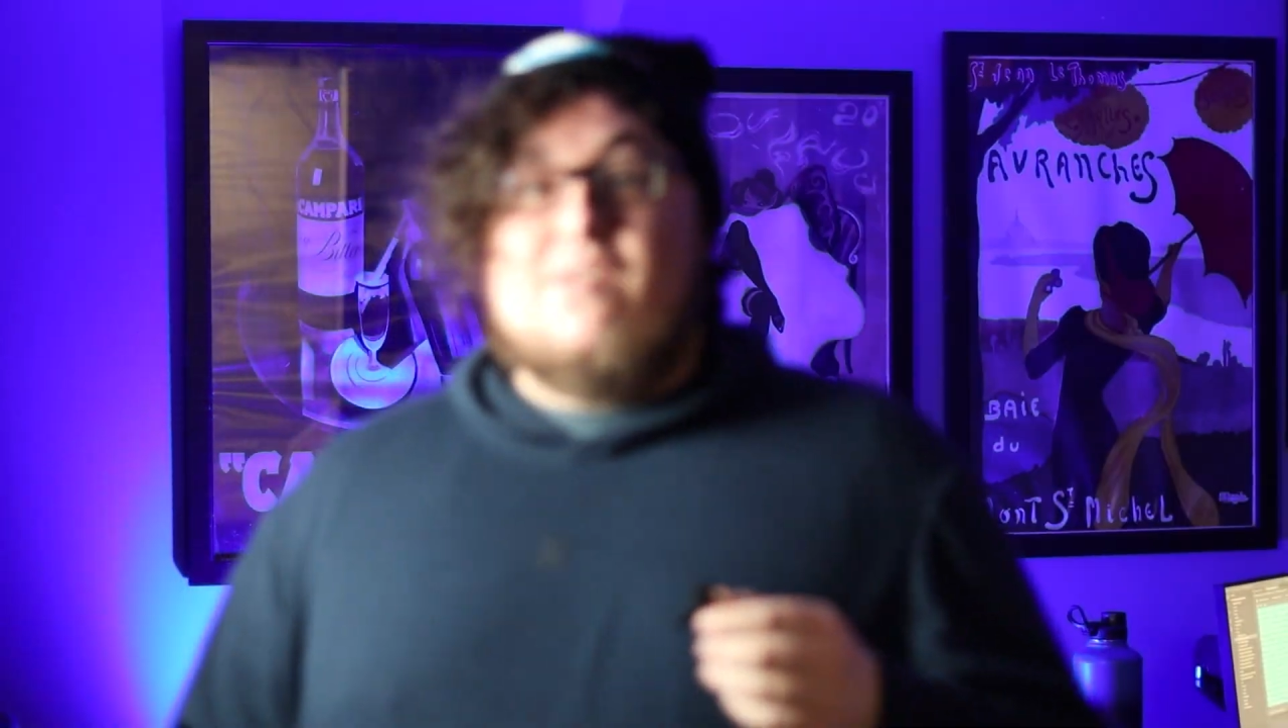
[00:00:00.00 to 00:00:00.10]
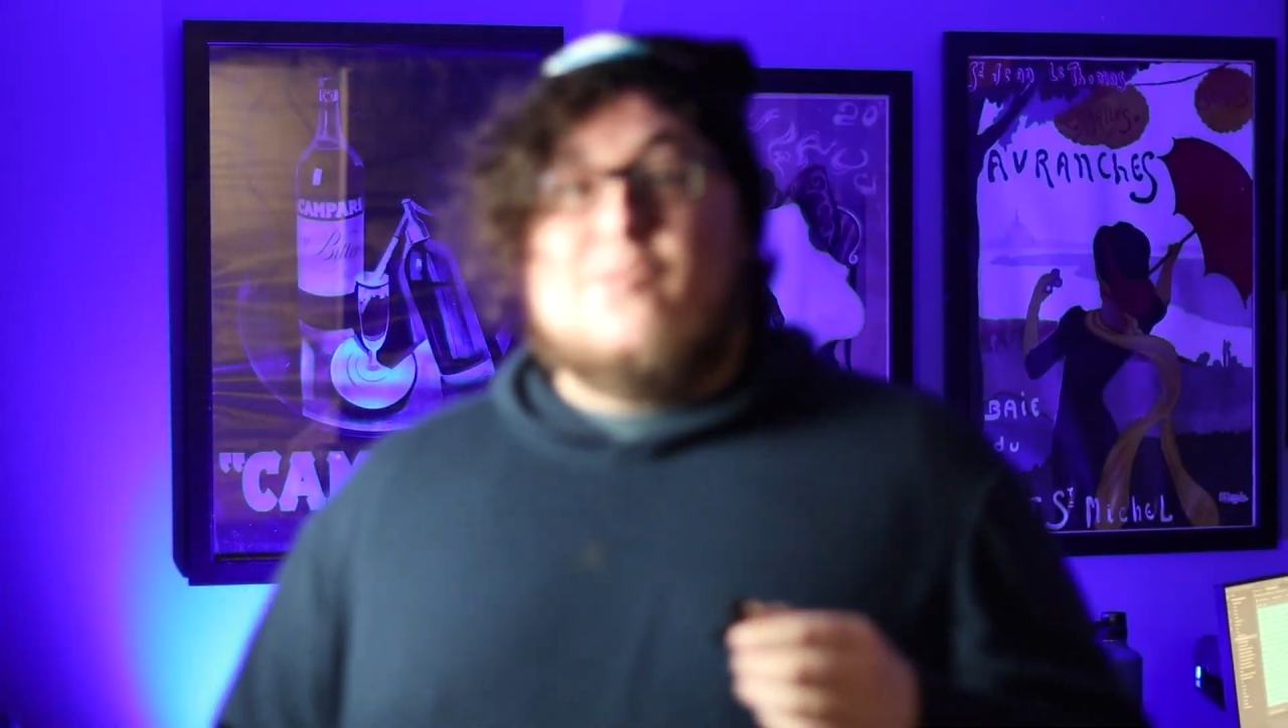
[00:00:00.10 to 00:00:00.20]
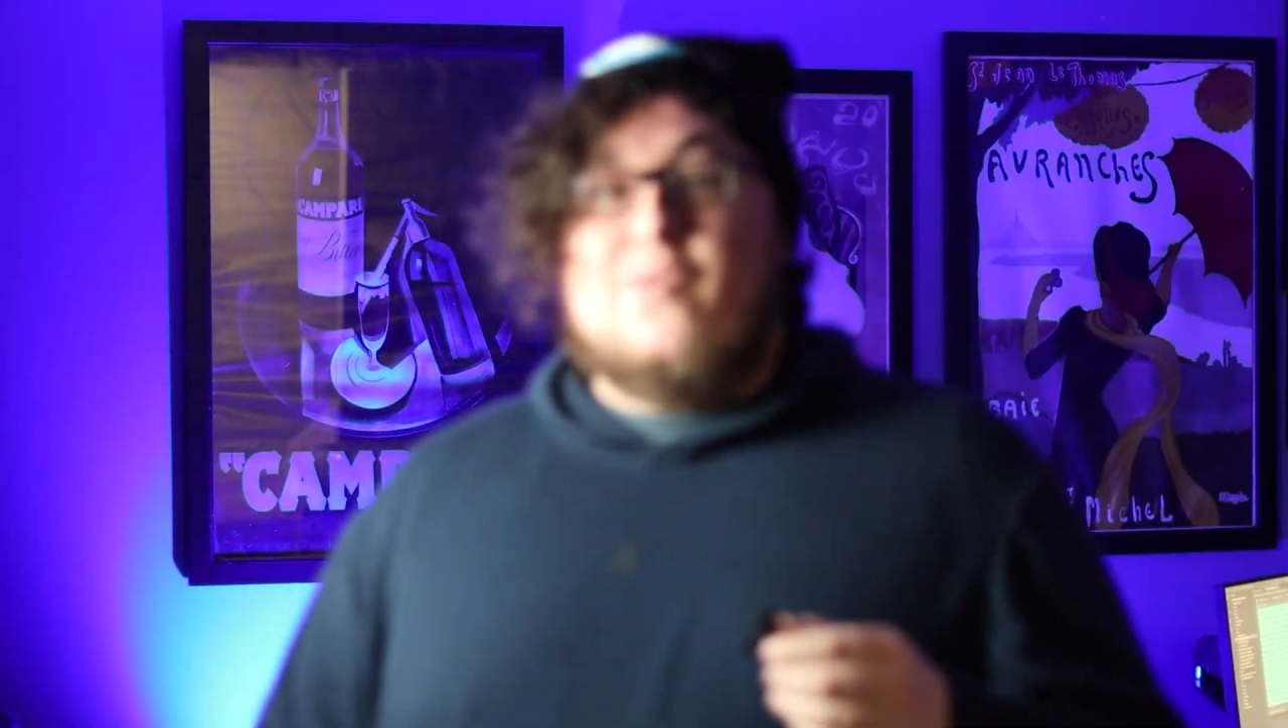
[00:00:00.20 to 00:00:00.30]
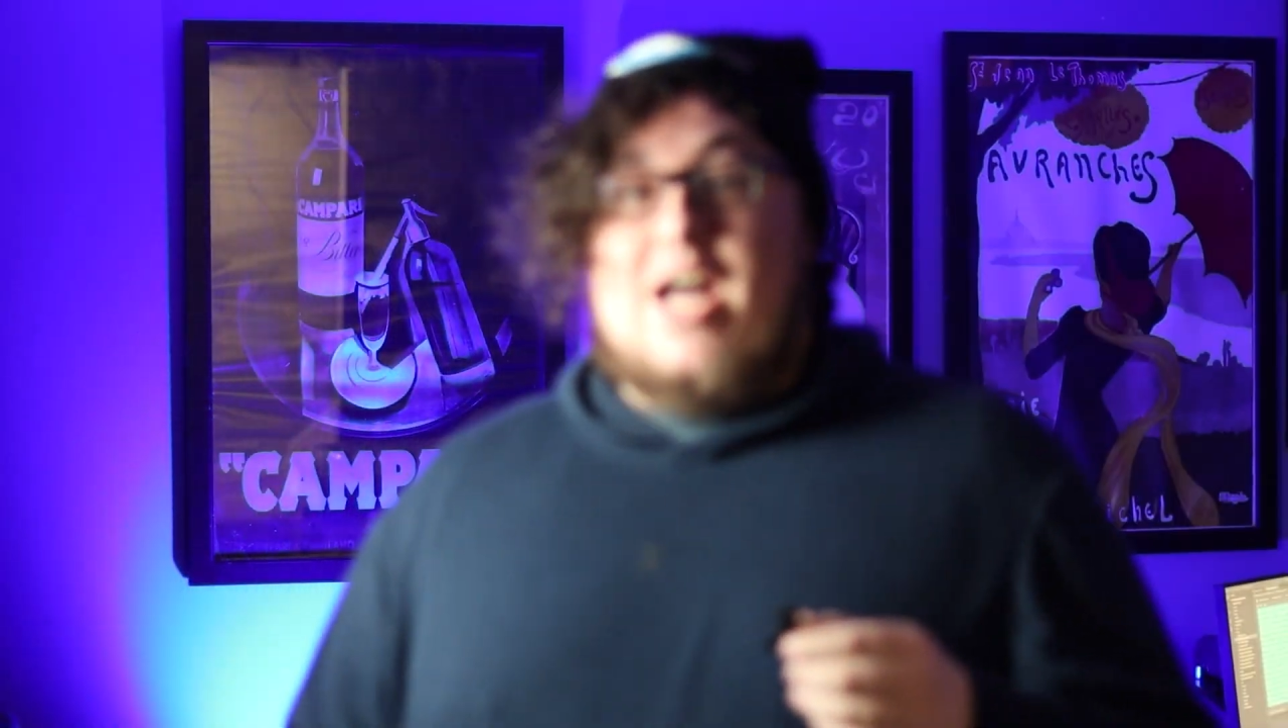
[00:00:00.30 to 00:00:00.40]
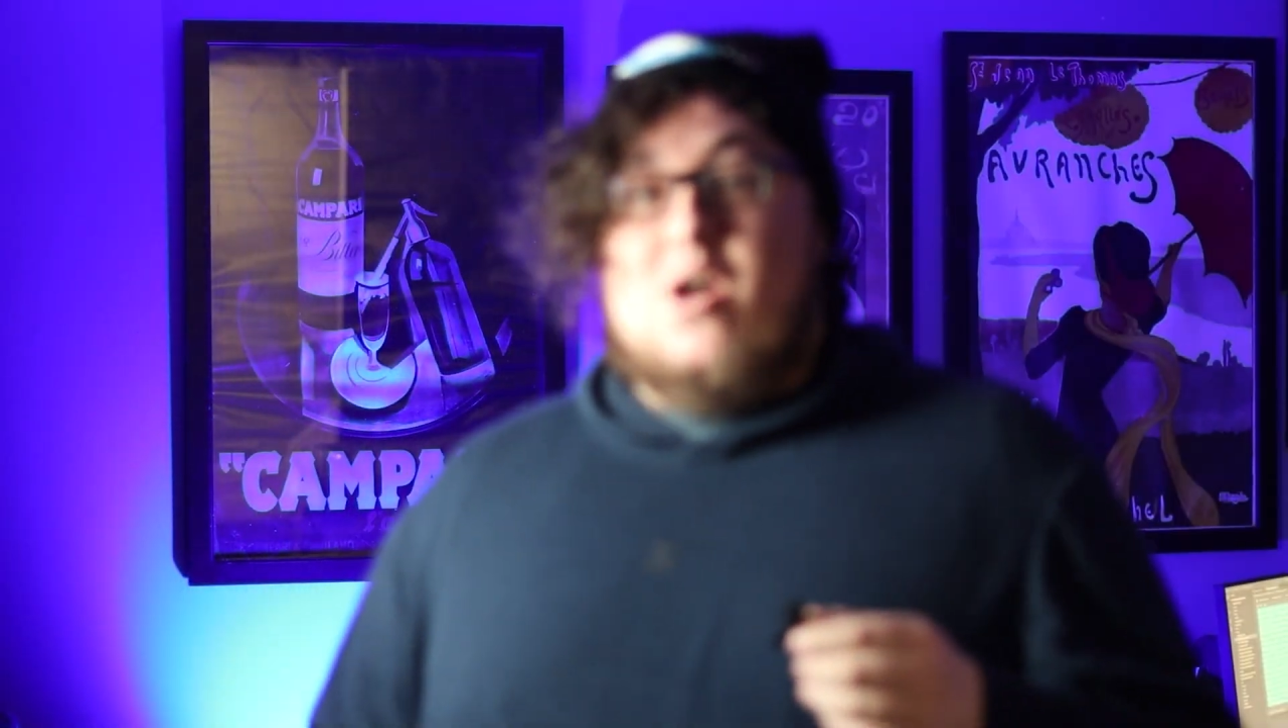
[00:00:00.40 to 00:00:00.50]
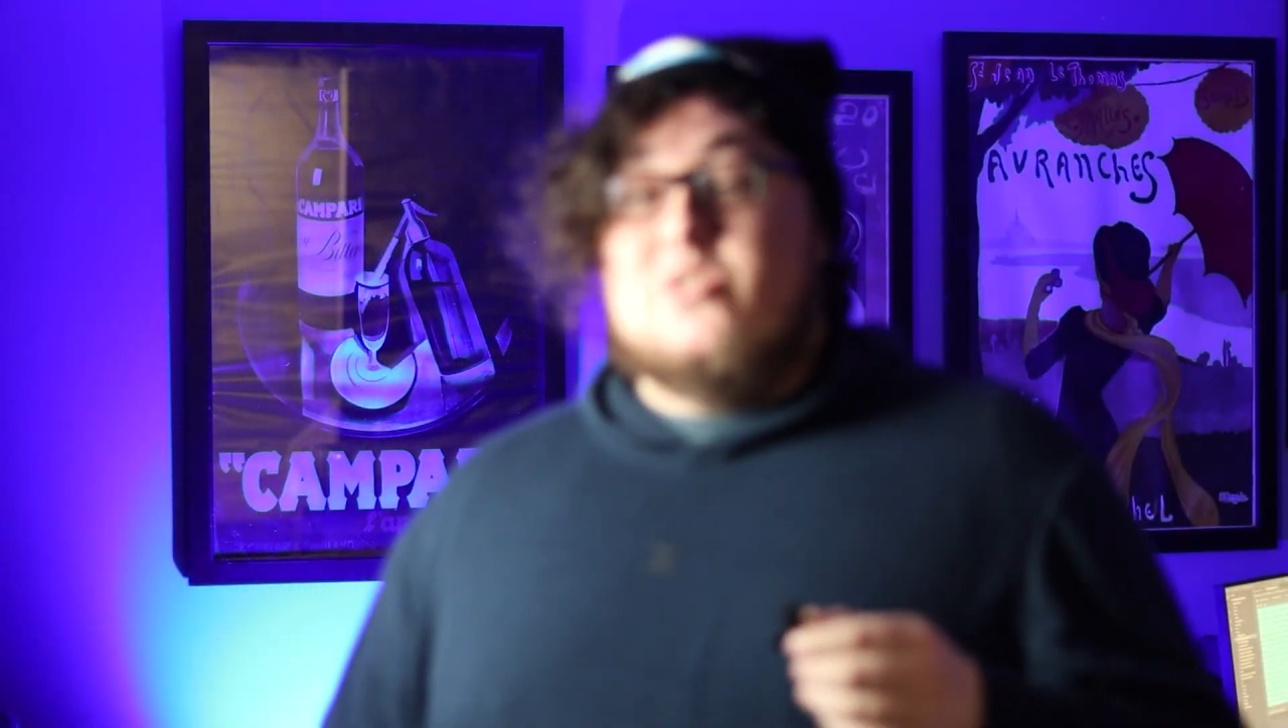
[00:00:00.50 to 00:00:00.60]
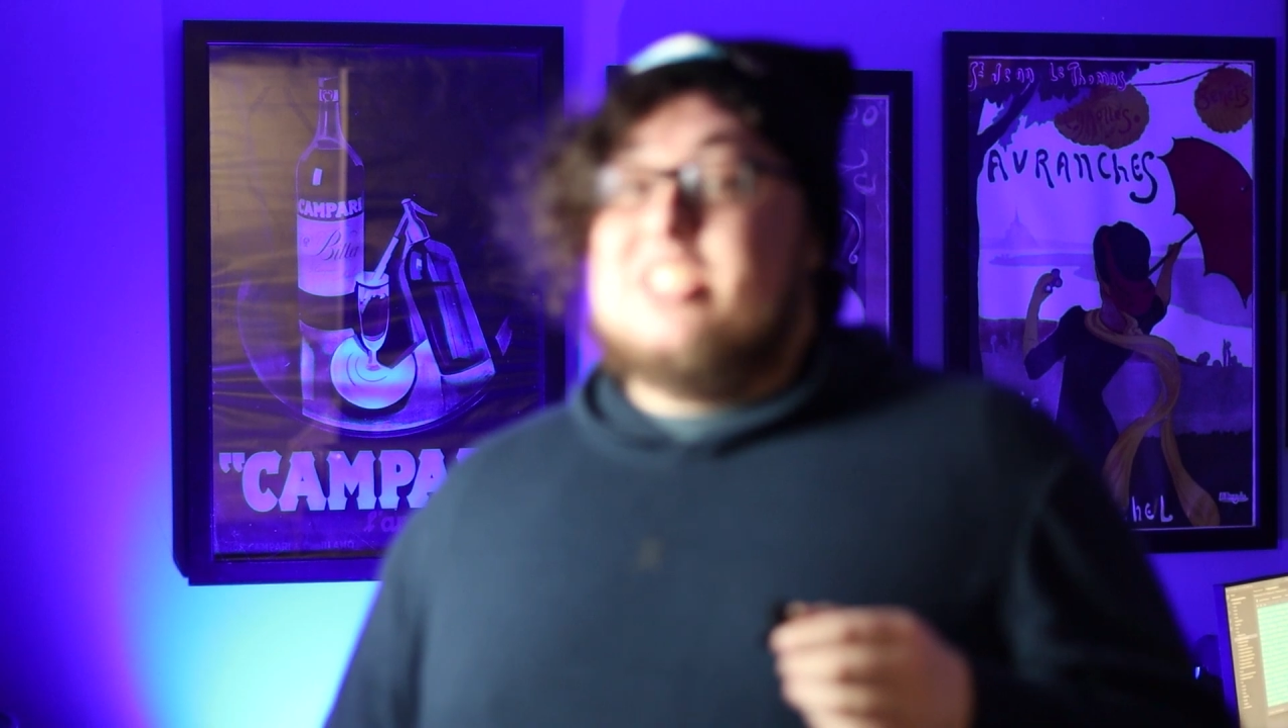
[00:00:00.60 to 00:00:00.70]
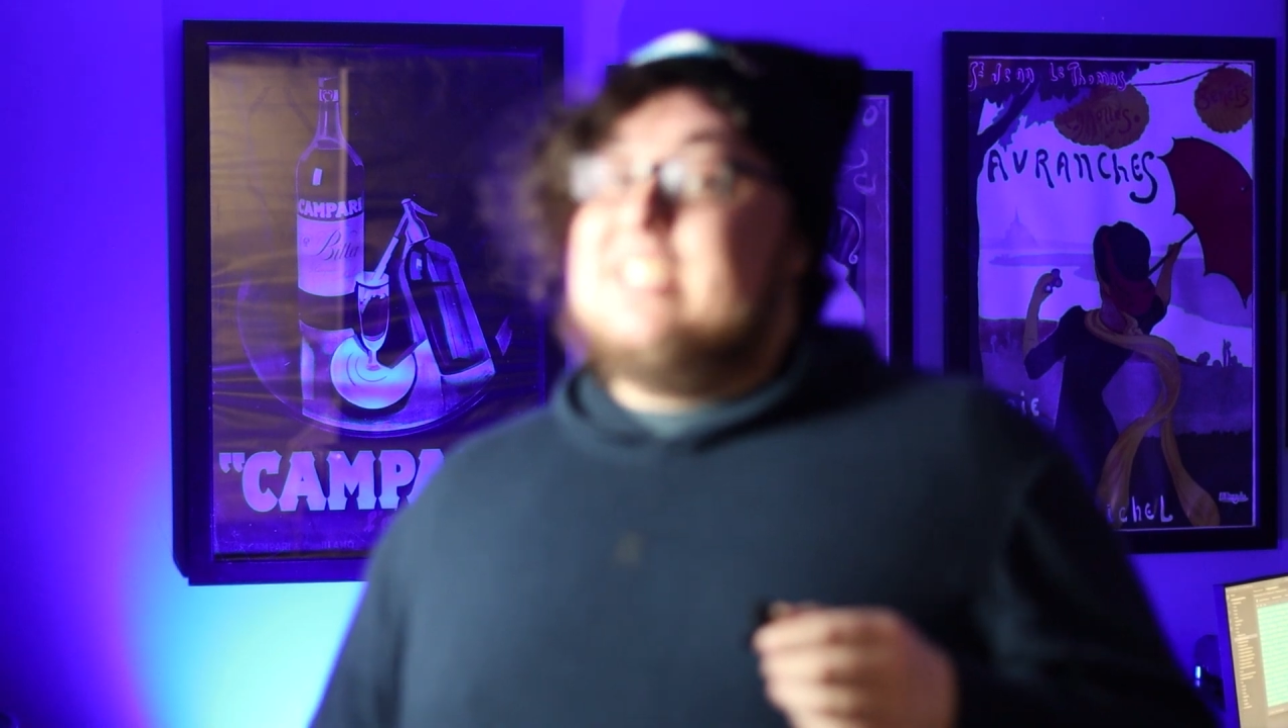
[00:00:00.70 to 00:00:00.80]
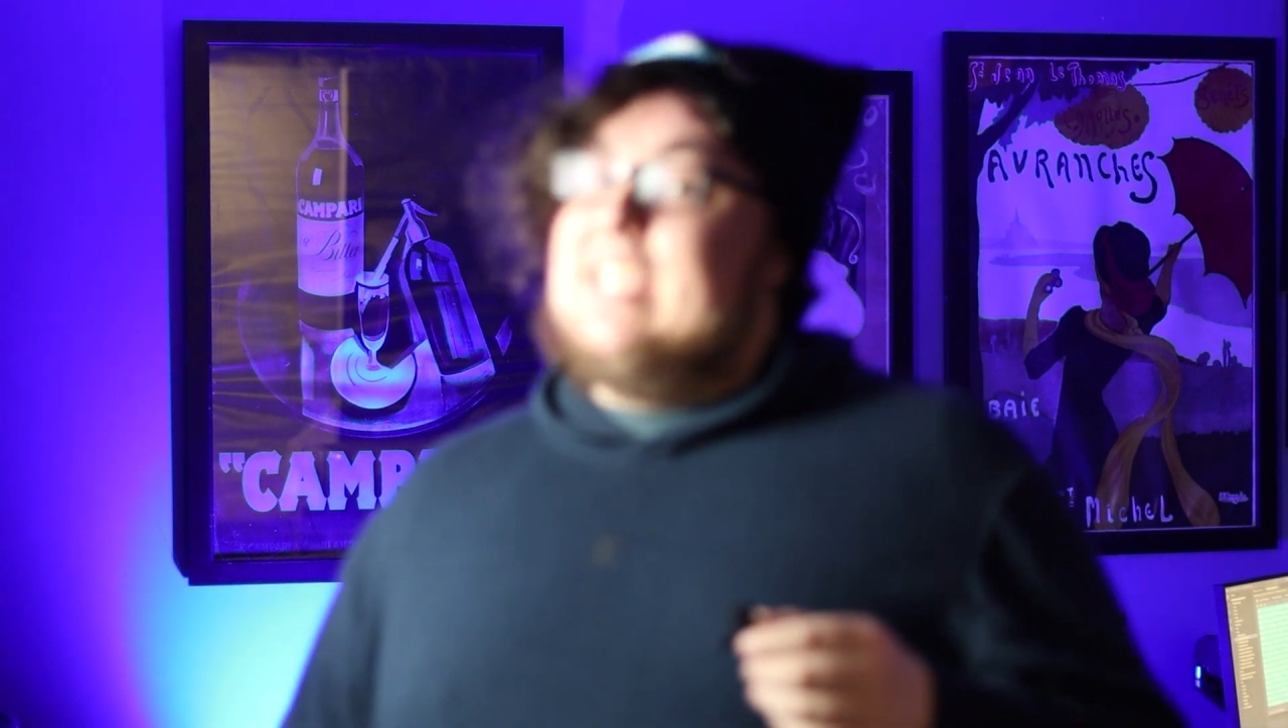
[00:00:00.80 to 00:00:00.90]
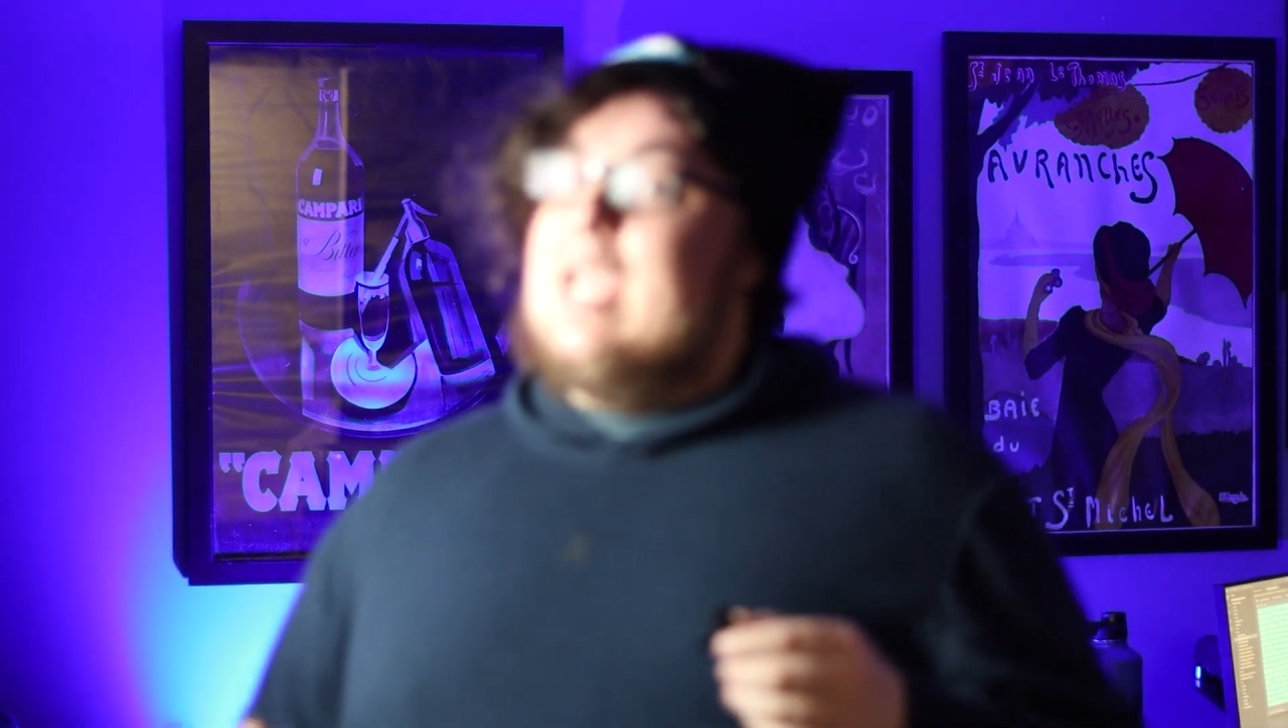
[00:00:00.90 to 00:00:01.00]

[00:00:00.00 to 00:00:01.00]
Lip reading: found